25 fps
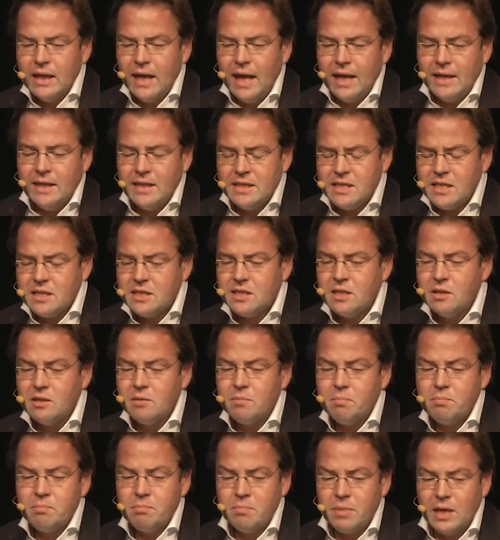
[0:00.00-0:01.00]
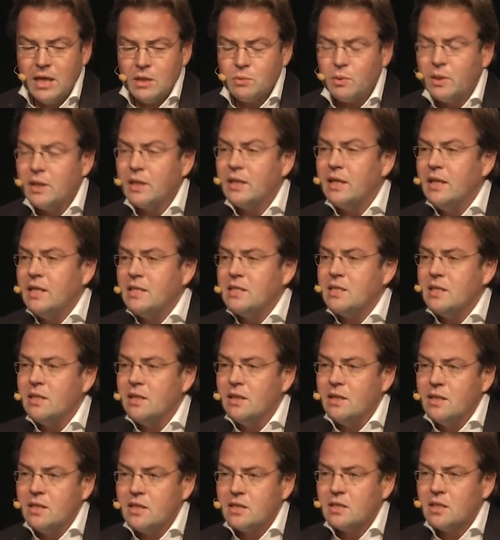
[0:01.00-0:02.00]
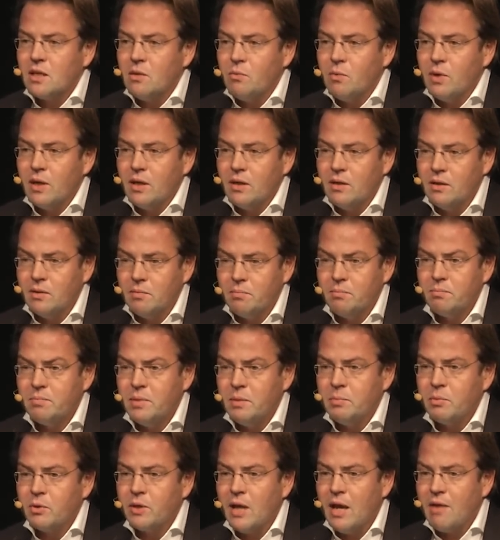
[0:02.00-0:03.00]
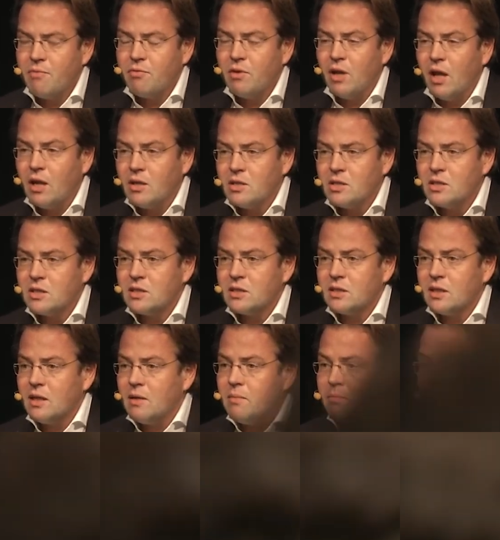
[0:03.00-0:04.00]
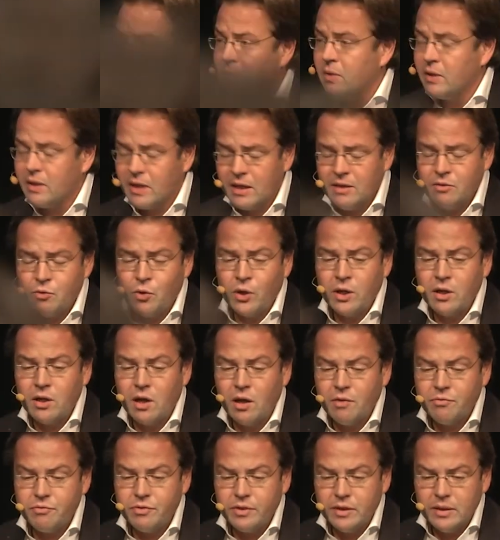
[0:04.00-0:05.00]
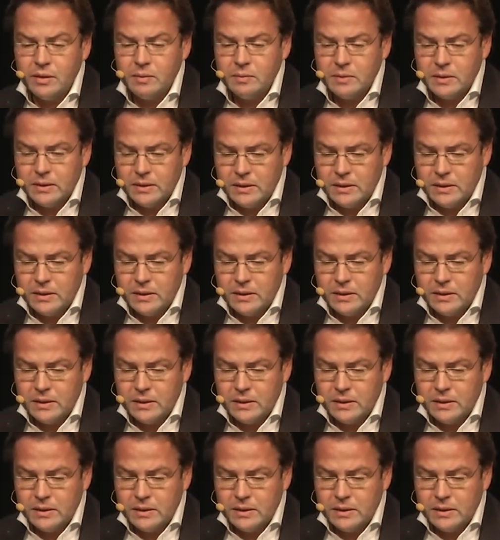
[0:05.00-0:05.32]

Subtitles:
And this is the place where the kitchen is and where the people can have lunch and they can drink coffee.